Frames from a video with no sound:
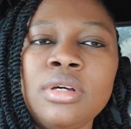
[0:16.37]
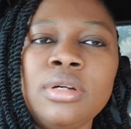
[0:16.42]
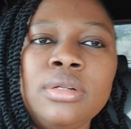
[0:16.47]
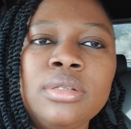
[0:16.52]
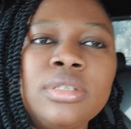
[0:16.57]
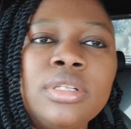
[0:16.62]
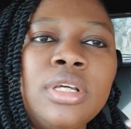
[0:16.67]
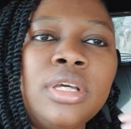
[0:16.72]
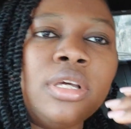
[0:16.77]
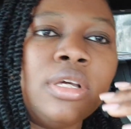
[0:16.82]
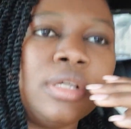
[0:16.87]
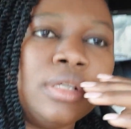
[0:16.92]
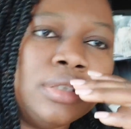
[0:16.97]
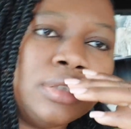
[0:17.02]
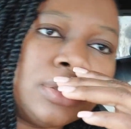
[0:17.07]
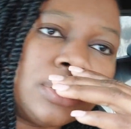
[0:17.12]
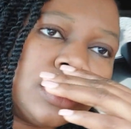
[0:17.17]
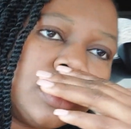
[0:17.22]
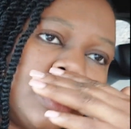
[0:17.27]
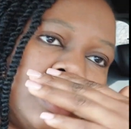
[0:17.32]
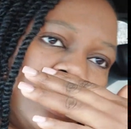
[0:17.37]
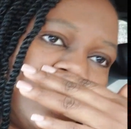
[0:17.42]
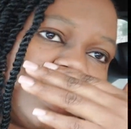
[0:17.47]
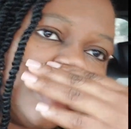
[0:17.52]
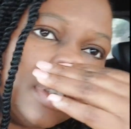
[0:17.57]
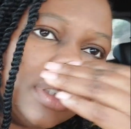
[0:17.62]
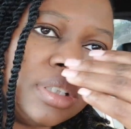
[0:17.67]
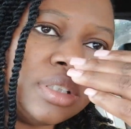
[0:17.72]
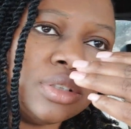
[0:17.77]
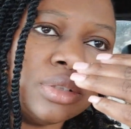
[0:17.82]
Okay, so
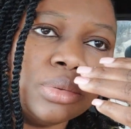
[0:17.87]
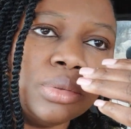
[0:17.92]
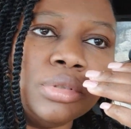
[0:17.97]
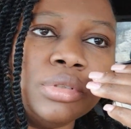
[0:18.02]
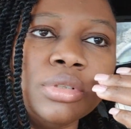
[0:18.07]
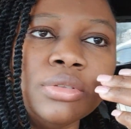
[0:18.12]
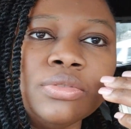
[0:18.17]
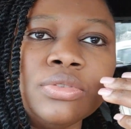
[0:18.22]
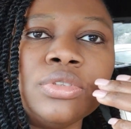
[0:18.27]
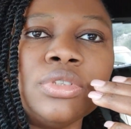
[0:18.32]
today is one of